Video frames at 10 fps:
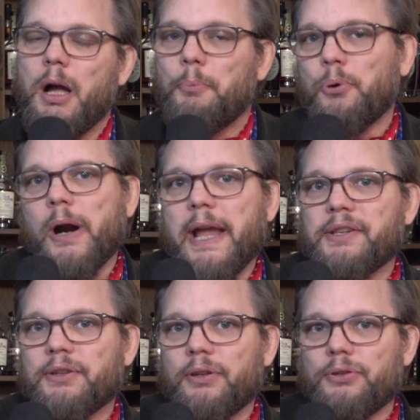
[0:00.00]

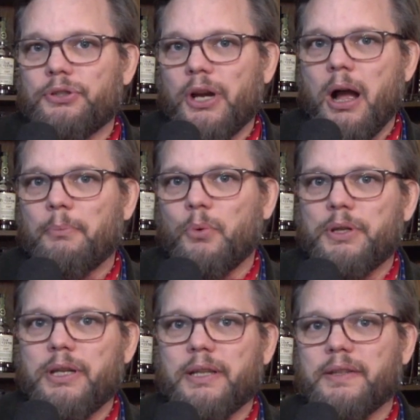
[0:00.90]
price jump when
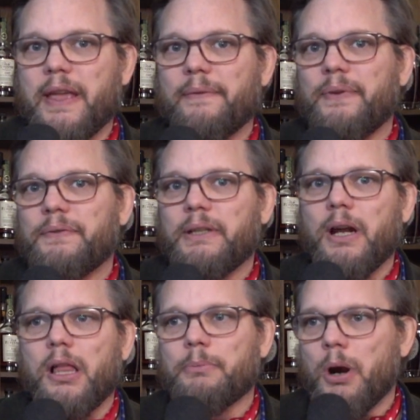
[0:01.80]
you get to that
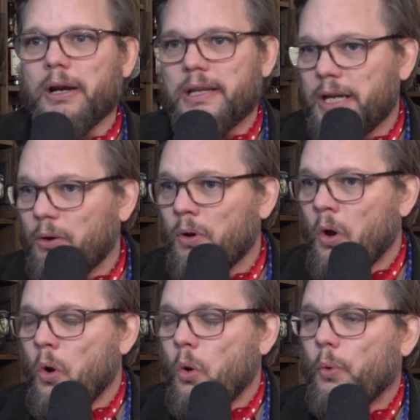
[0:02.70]
$50 mark. You know,
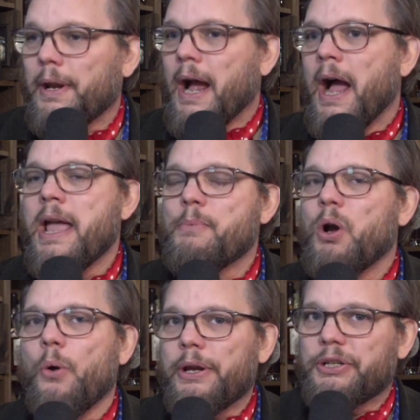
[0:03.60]
when I am
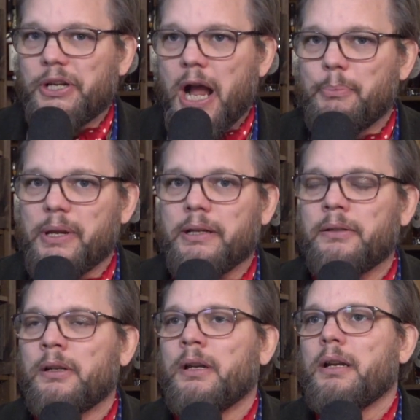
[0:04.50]
going shopping
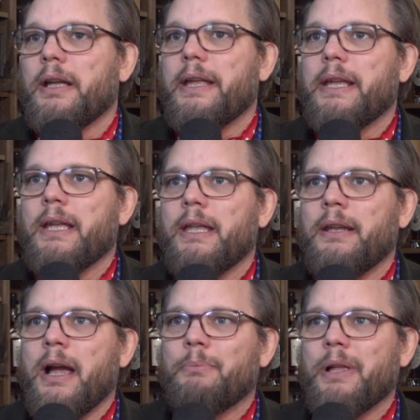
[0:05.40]
and
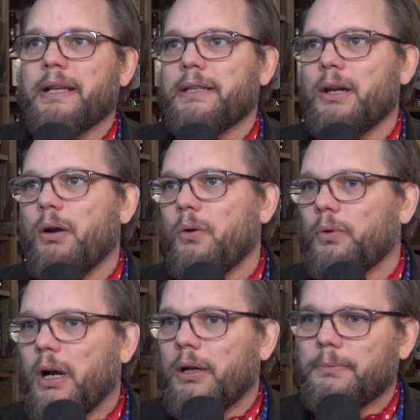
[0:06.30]
I'm like, you
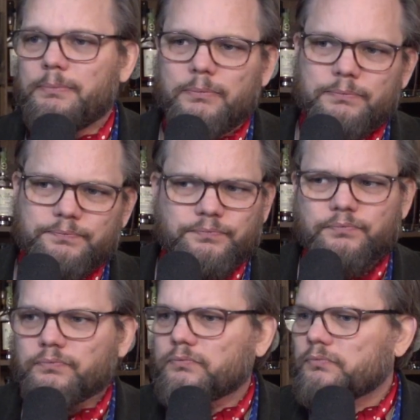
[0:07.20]
know,
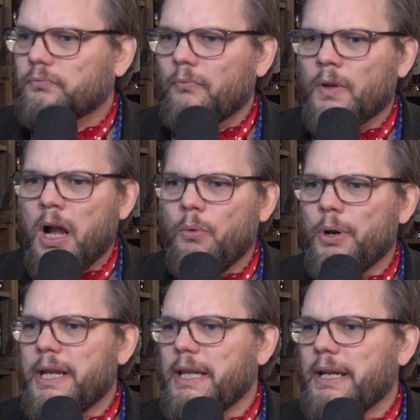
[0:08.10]
I
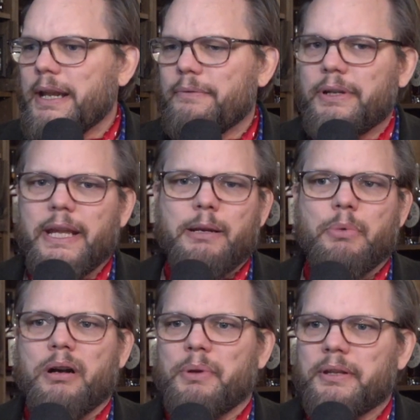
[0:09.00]
want to get an everyday
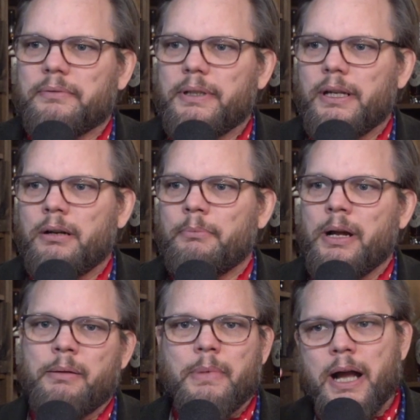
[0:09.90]
bourbon, you know,
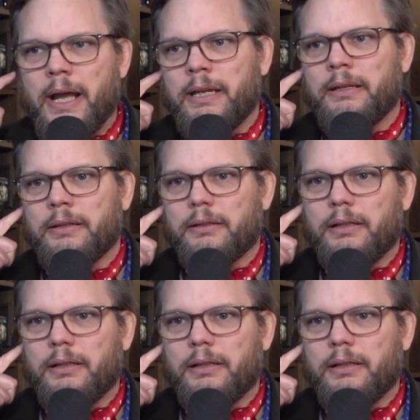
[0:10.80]
my mind